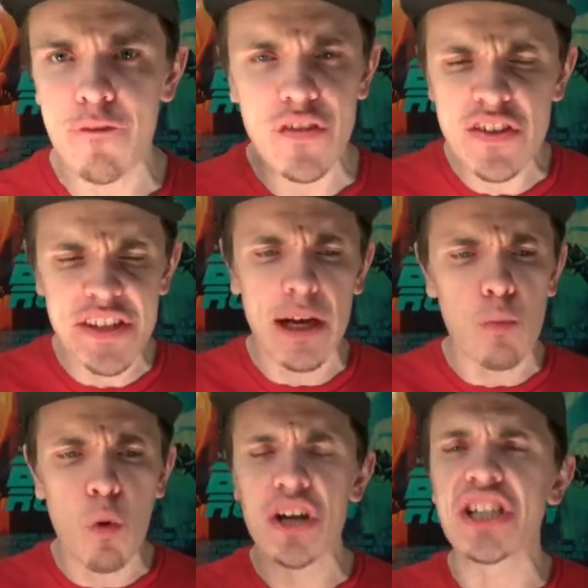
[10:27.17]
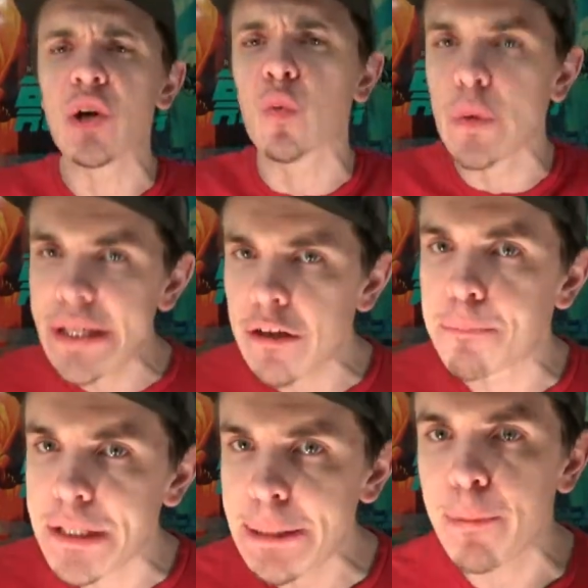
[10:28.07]
It feels like I'm watching real
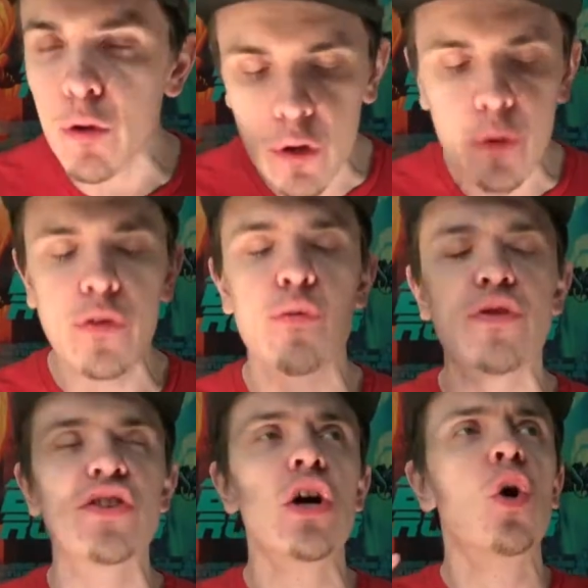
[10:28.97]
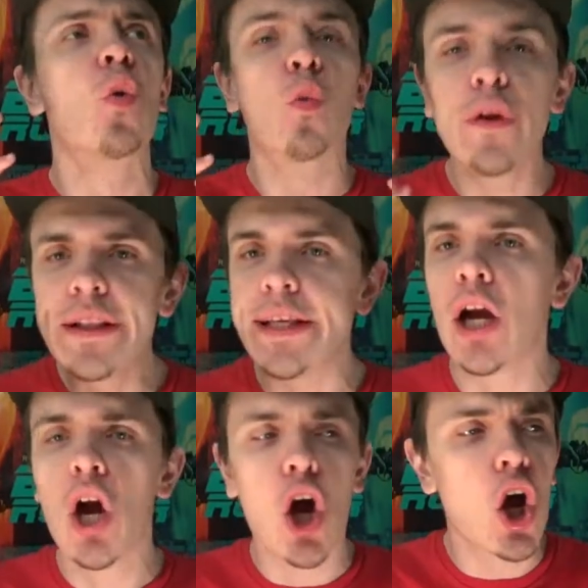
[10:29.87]
people going through this really
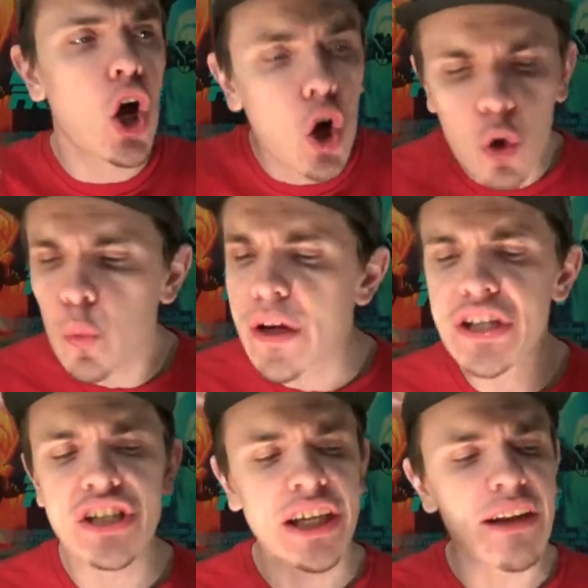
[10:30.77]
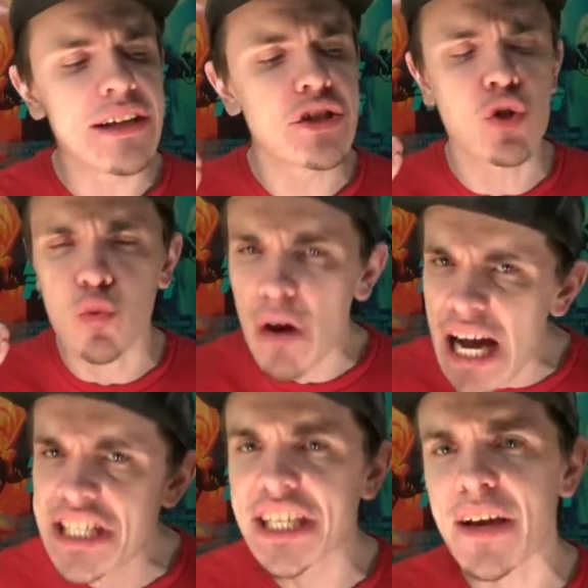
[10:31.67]
heart-wrenching and
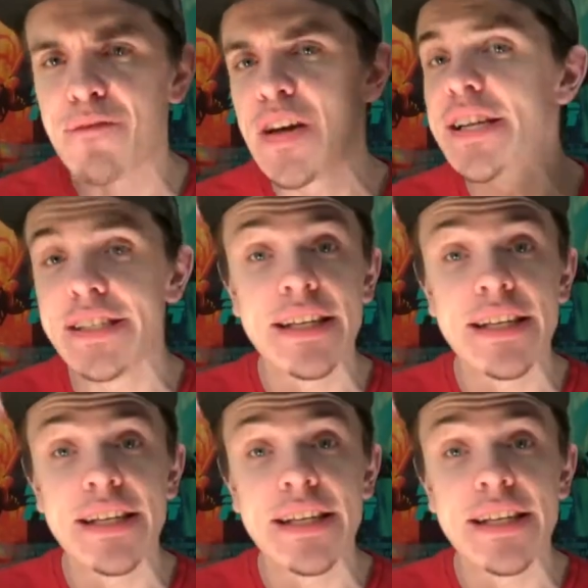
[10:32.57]
tragic event,